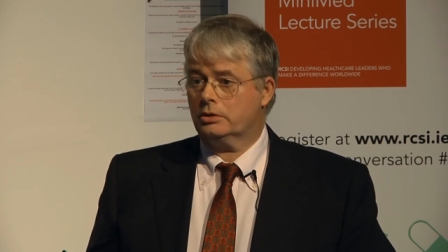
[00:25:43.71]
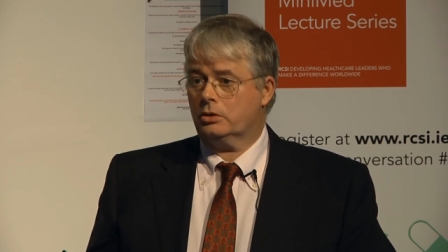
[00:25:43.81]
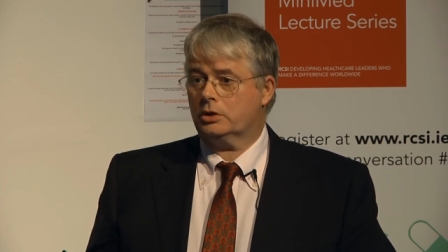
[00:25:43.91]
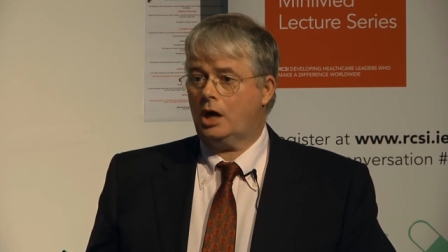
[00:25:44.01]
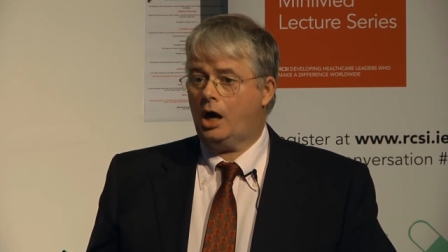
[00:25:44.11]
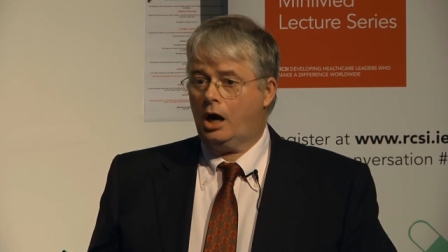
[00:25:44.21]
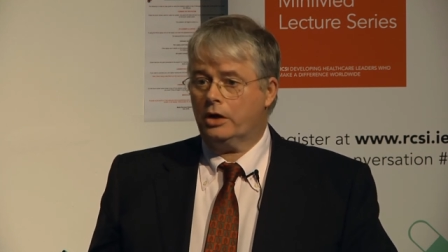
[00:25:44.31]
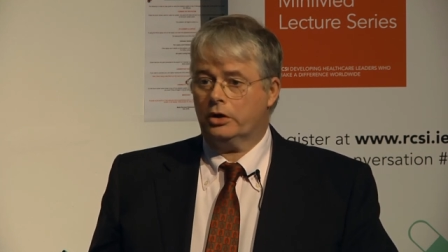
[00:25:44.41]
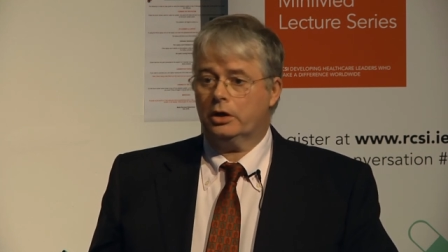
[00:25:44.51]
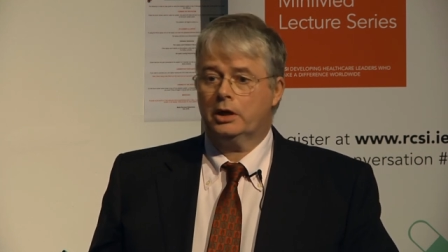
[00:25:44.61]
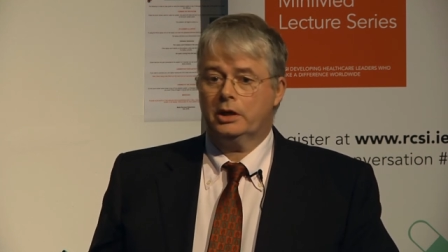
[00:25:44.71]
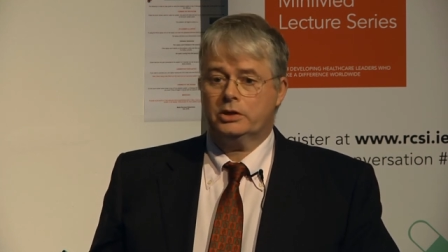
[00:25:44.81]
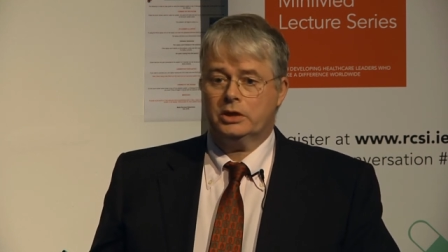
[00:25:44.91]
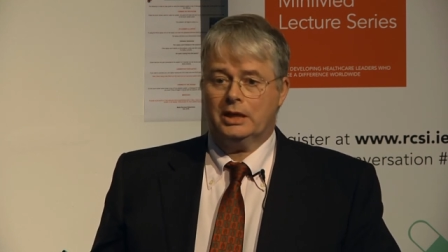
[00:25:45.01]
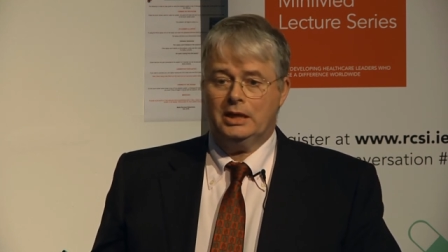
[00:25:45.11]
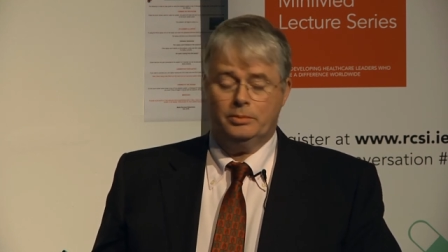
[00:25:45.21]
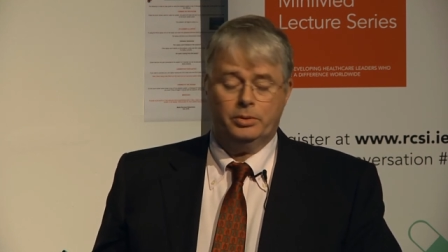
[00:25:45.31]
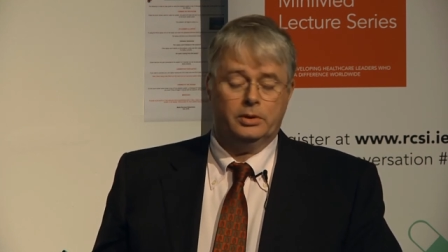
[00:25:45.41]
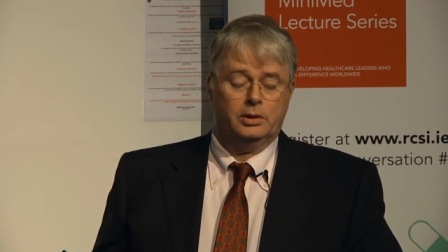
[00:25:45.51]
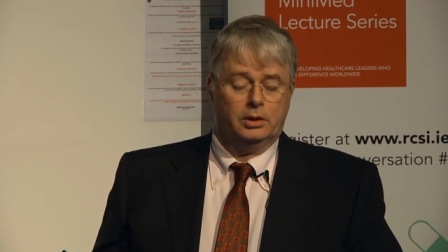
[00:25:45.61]
so it's harder to keep
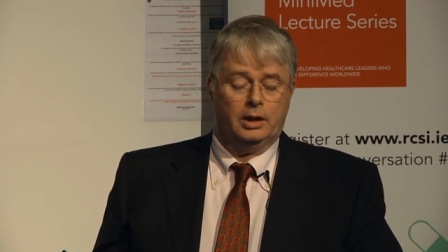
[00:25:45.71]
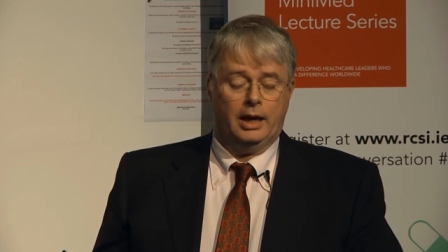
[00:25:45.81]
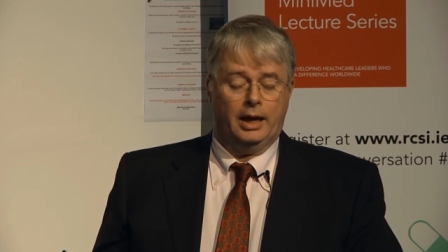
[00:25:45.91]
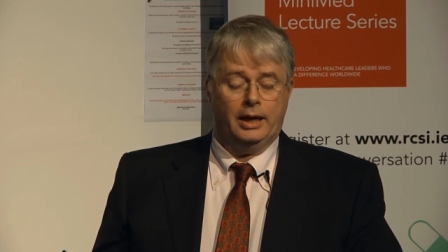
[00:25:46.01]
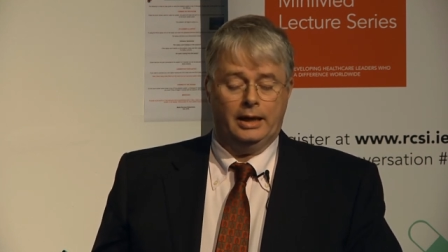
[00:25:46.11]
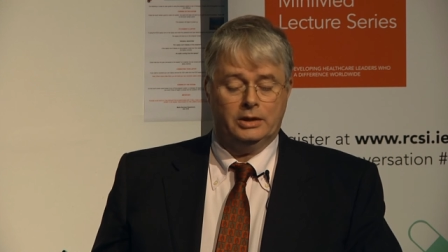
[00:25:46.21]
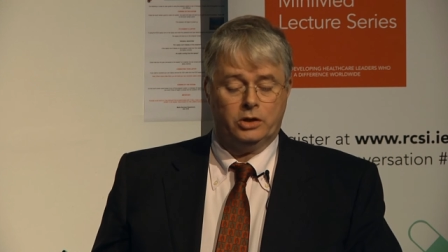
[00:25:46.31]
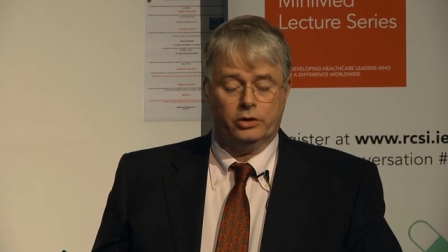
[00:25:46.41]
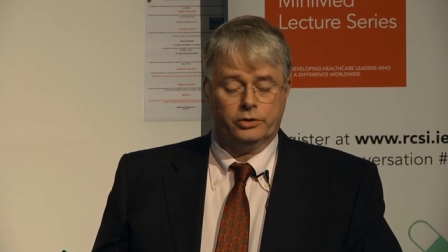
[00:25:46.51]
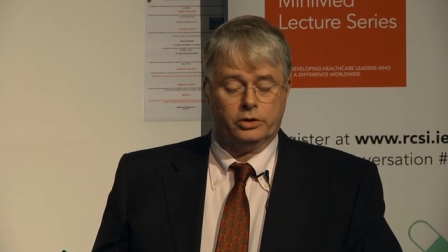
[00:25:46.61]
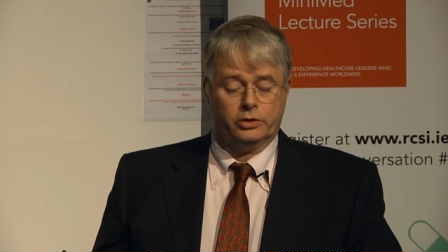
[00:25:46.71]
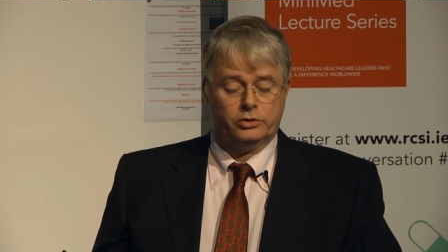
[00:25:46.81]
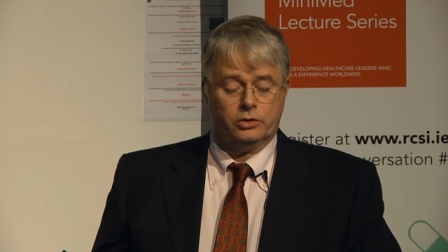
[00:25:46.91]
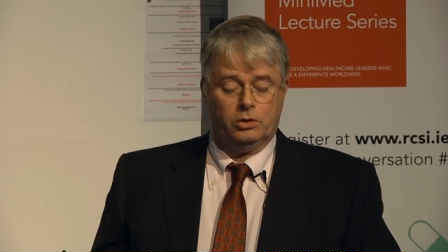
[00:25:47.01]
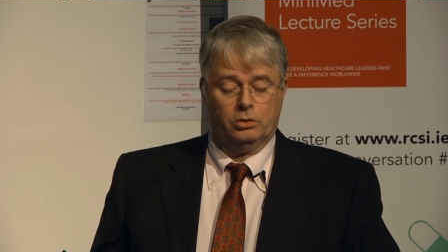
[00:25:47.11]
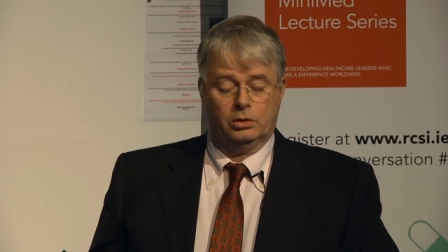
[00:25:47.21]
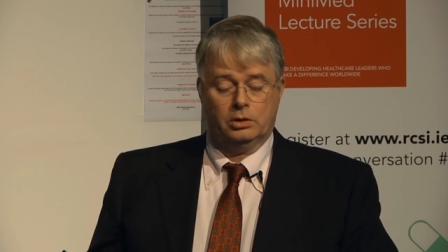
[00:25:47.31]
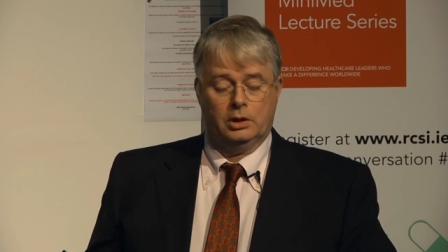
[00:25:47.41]
uh, it under control.